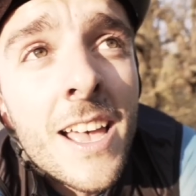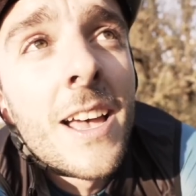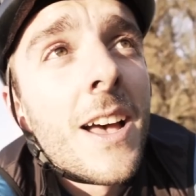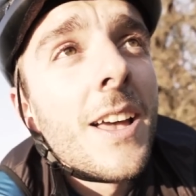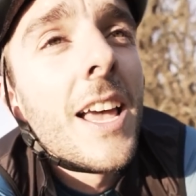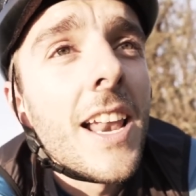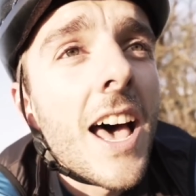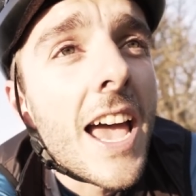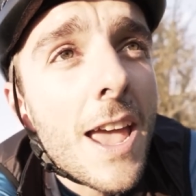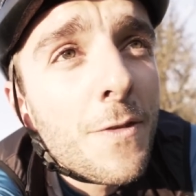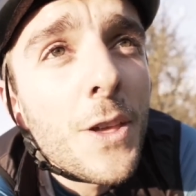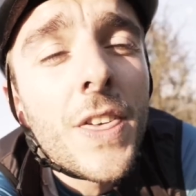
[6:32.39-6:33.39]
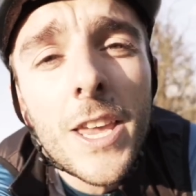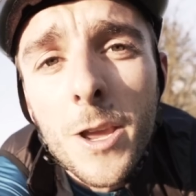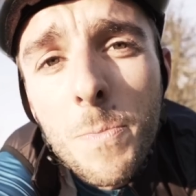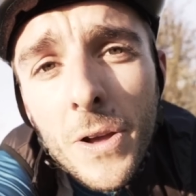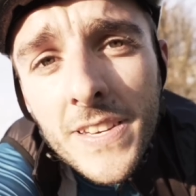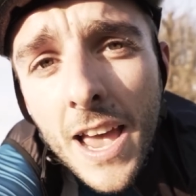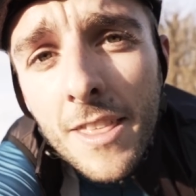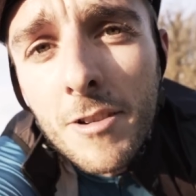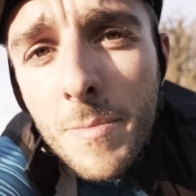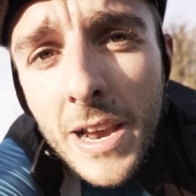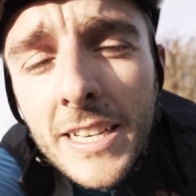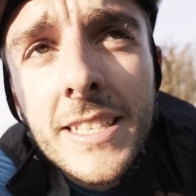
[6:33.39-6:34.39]
Yeah. Like, if you think you can put together
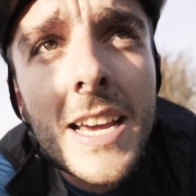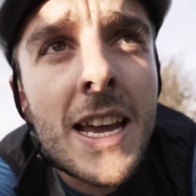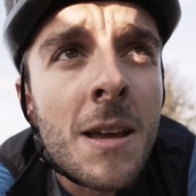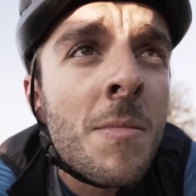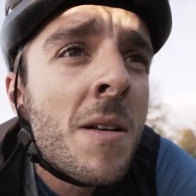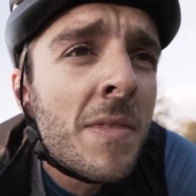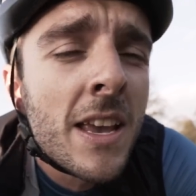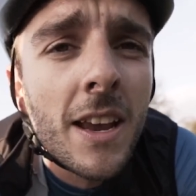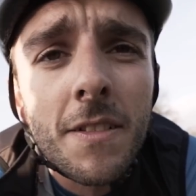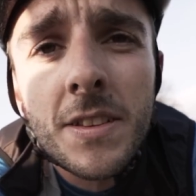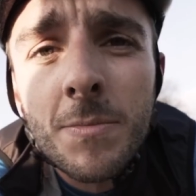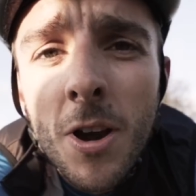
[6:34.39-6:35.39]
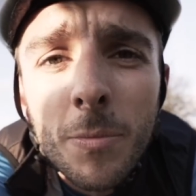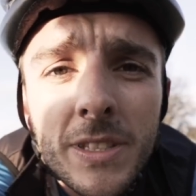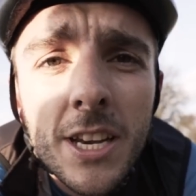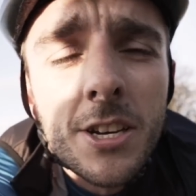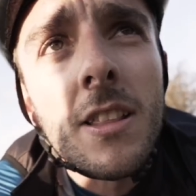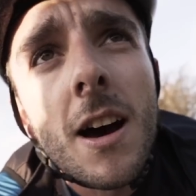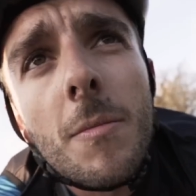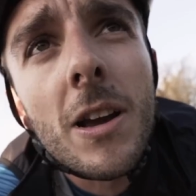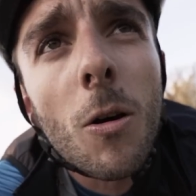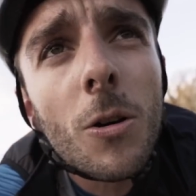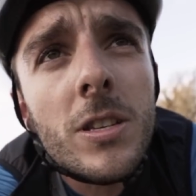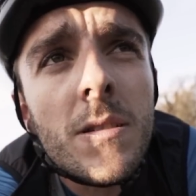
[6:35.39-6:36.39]
a mixed team, give us some competition, that would be
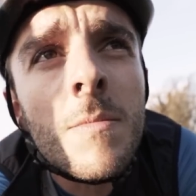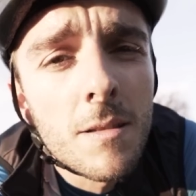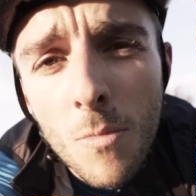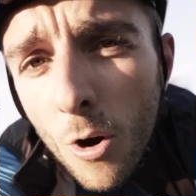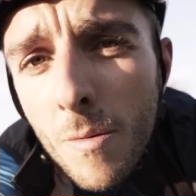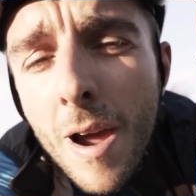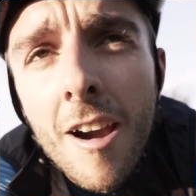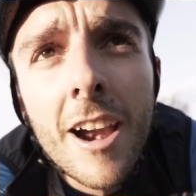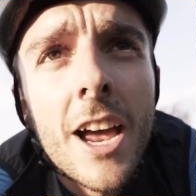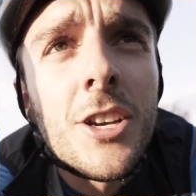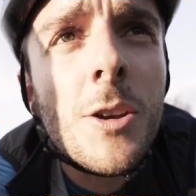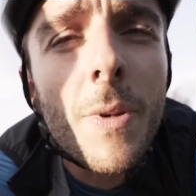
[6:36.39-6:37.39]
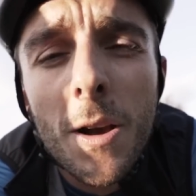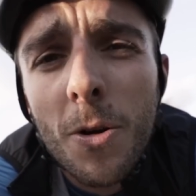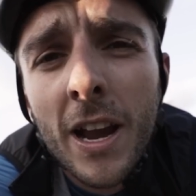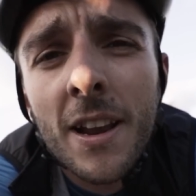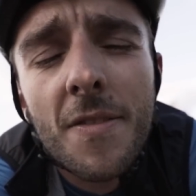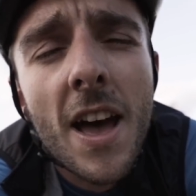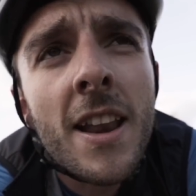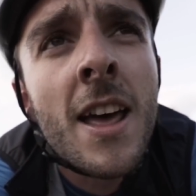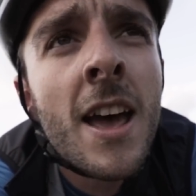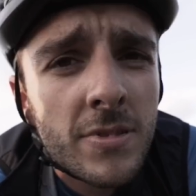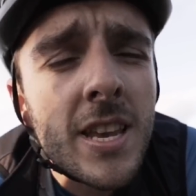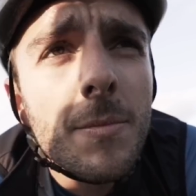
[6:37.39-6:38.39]
awesome. The more the merrier, should be a wicked event.
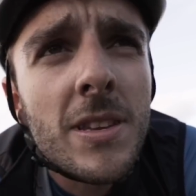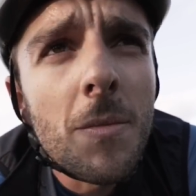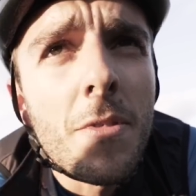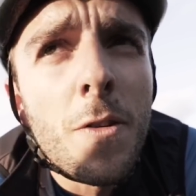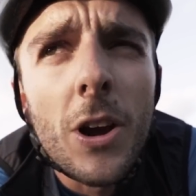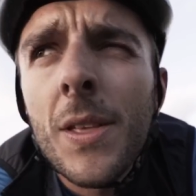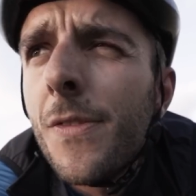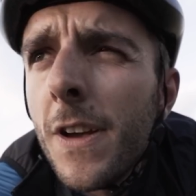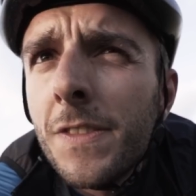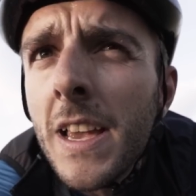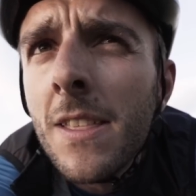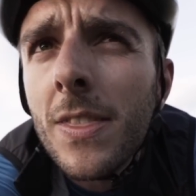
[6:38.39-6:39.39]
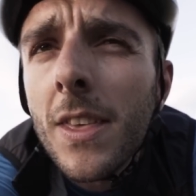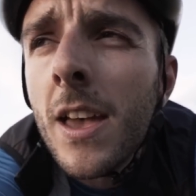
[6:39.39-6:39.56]
September fourteenth, fifteenth.